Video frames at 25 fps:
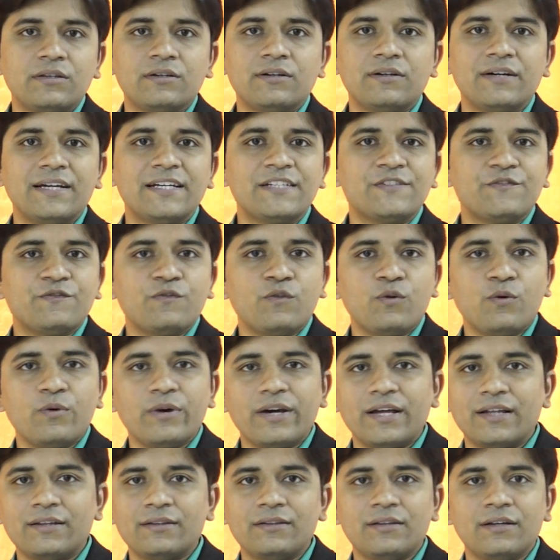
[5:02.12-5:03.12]
the
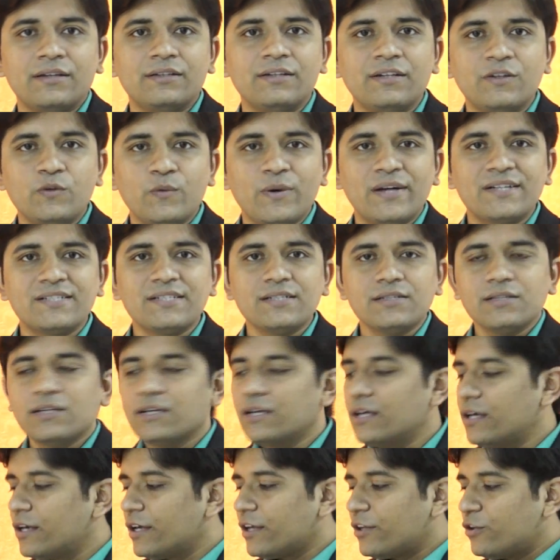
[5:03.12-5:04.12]
S4 and the other
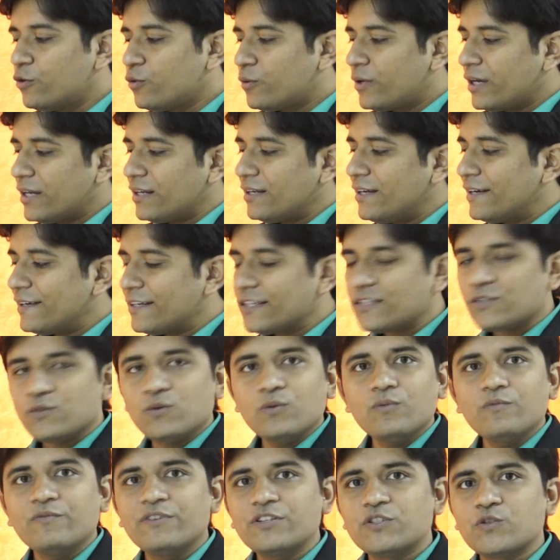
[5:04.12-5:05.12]
devices. You can let us
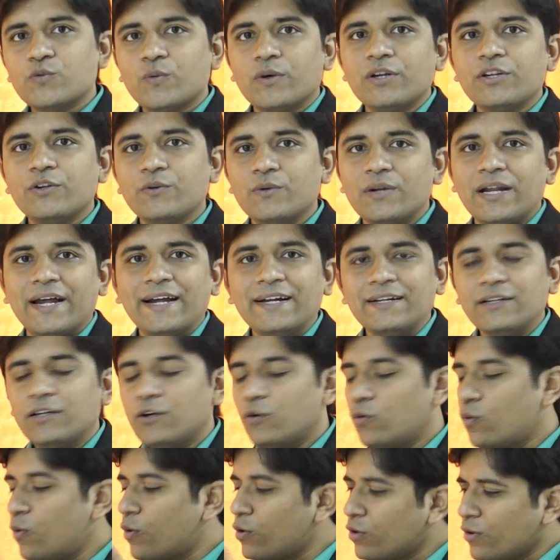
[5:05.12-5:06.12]
know which one you
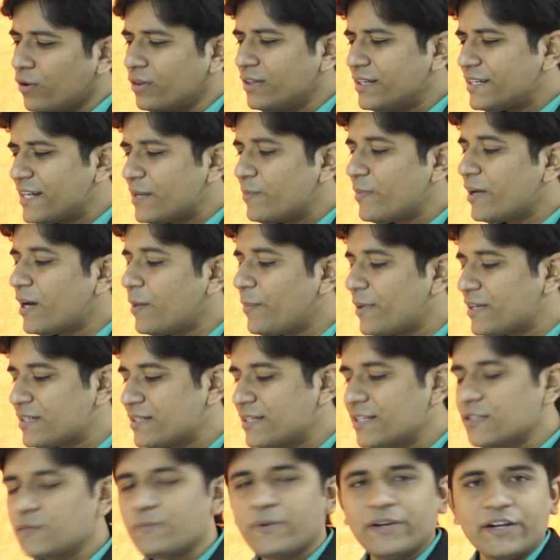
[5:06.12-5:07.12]
liked. Overall, the 10
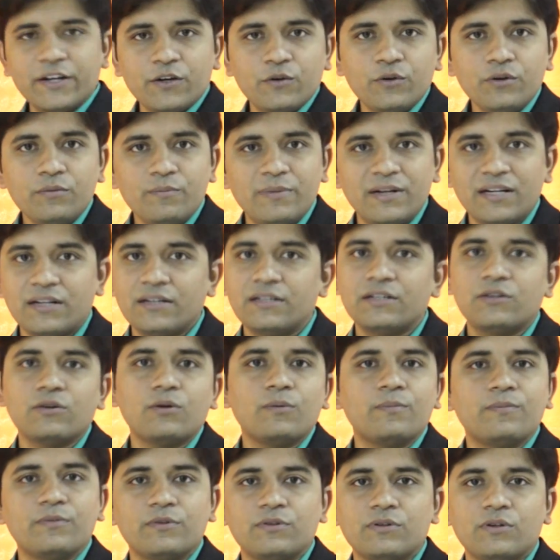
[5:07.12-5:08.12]
megapixel is pretty good, but
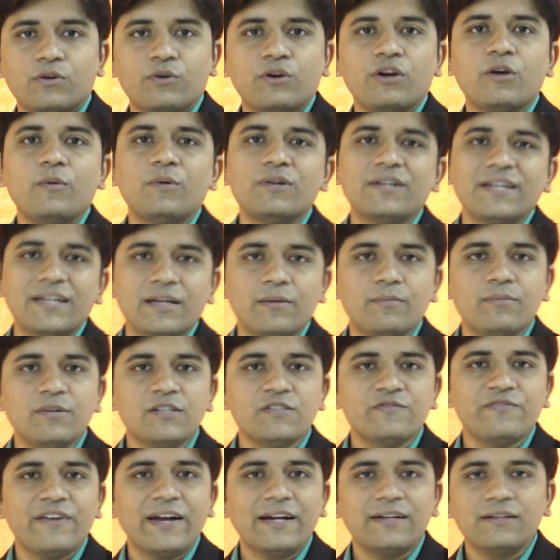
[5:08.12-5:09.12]
talking about the
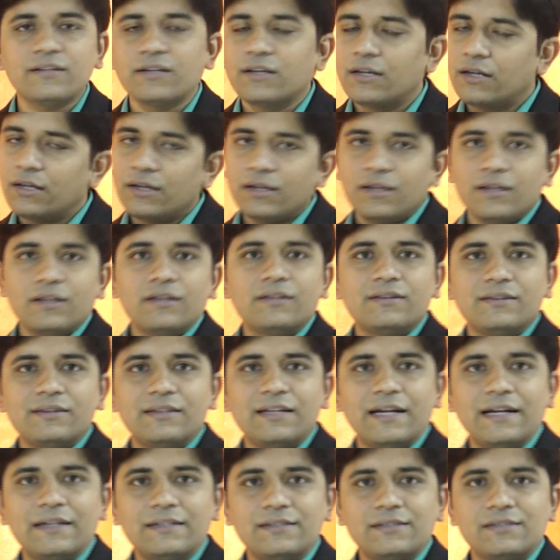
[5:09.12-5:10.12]
numbers fact,
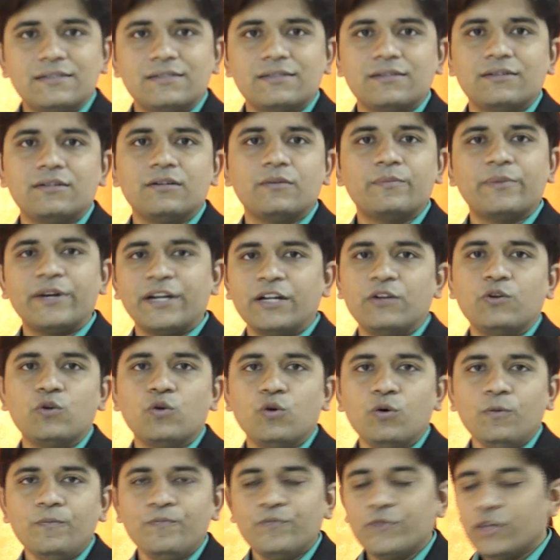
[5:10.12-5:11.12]
it's pretty
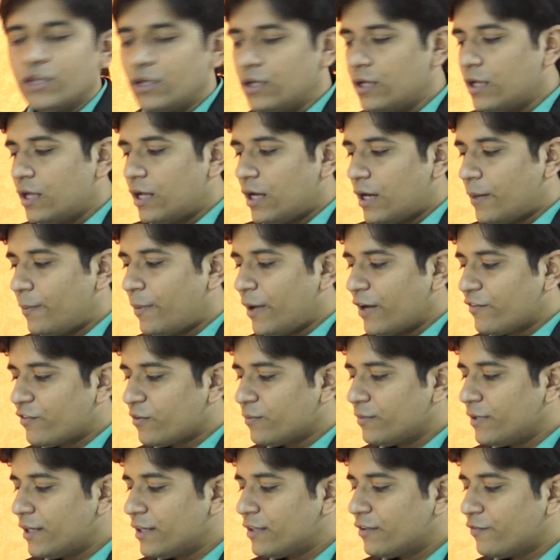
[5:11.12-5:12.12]
low. Apart
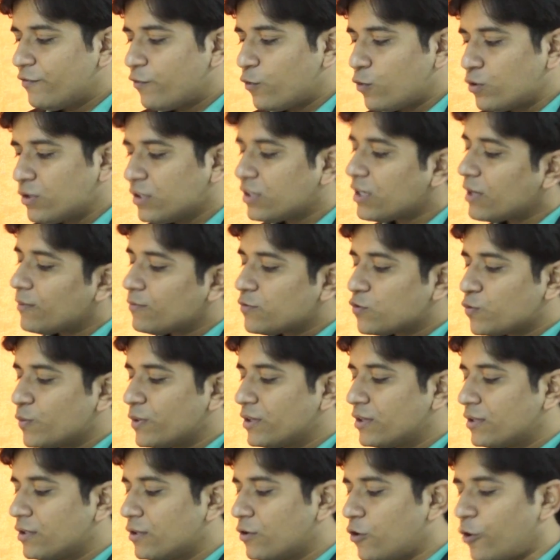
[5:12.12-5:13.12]
from that, the phone comes
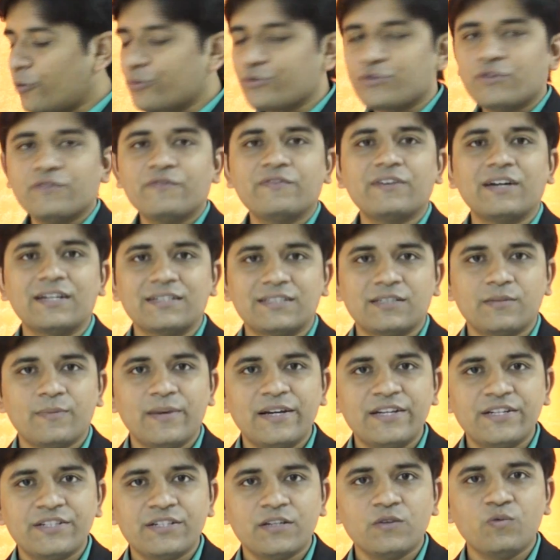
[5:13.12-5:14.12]
with the option of
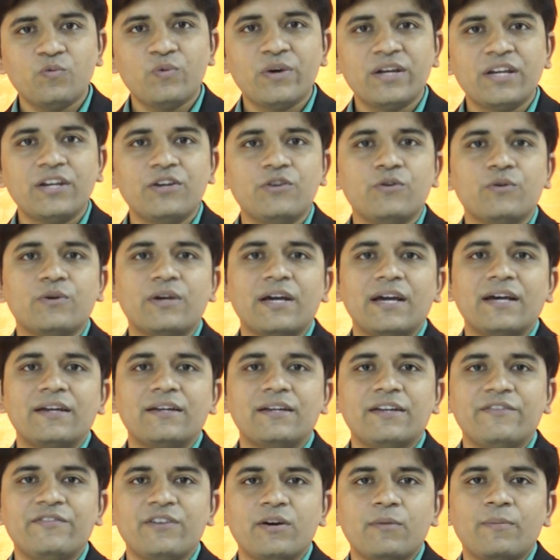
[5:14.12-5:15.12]
customization, wherein you
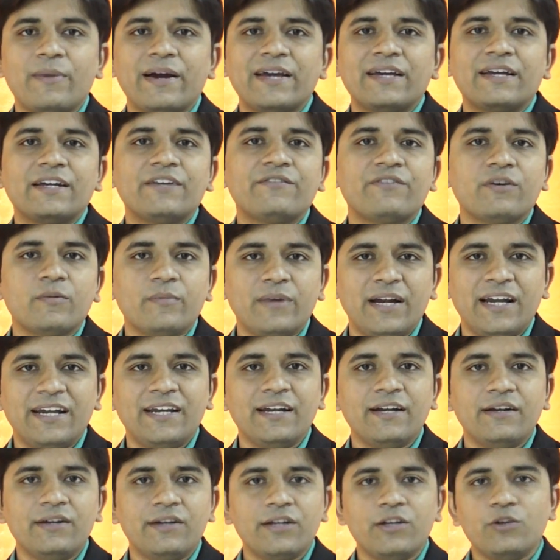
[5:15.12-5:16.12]
can, if you're buying it from
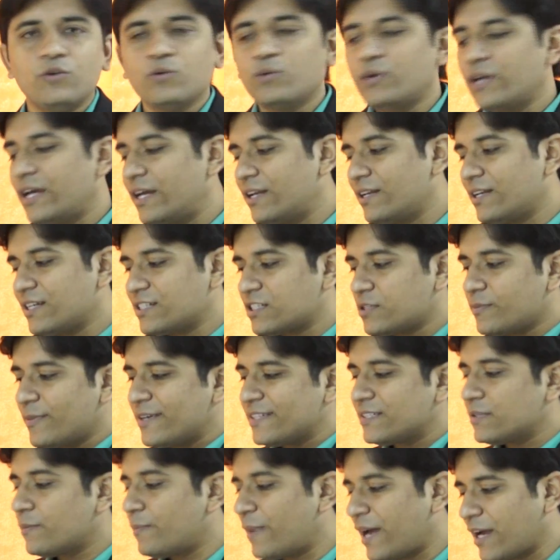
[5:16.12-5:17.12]
AT&T, you can
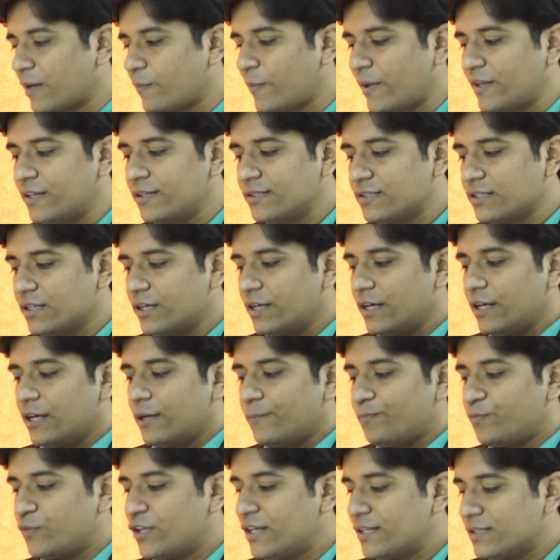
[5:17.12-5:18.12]
customize the back panels.
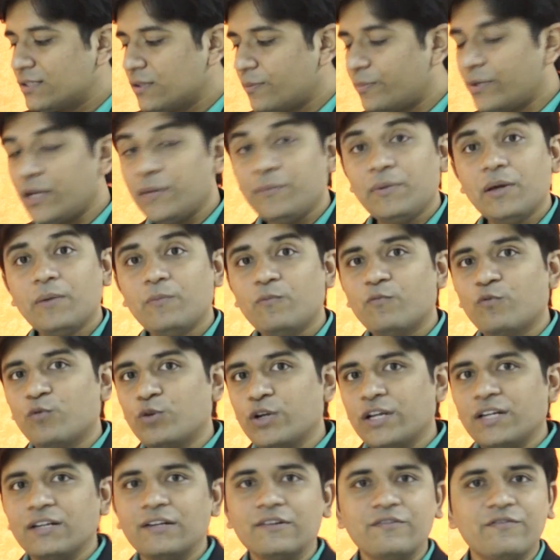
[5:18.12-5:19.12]
There is a premium
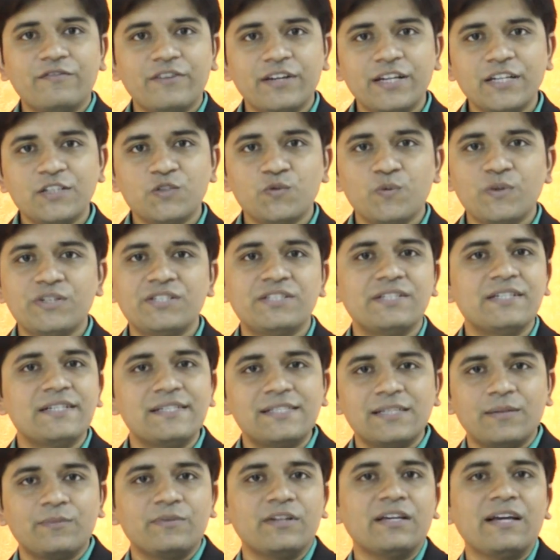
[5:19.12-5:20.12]
wooden finish, which
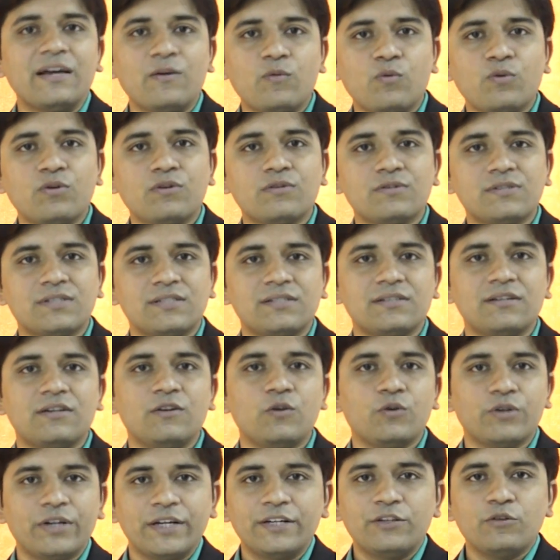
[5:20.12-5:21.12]
is something I was
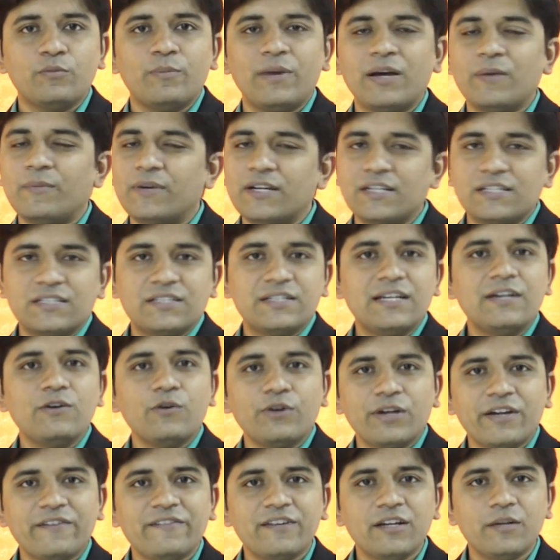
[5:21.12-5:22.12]
looking to buy, but it's still
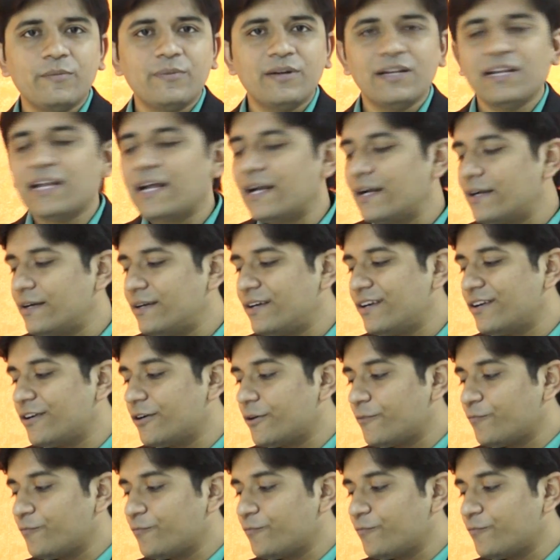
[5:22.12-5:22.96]
not available. And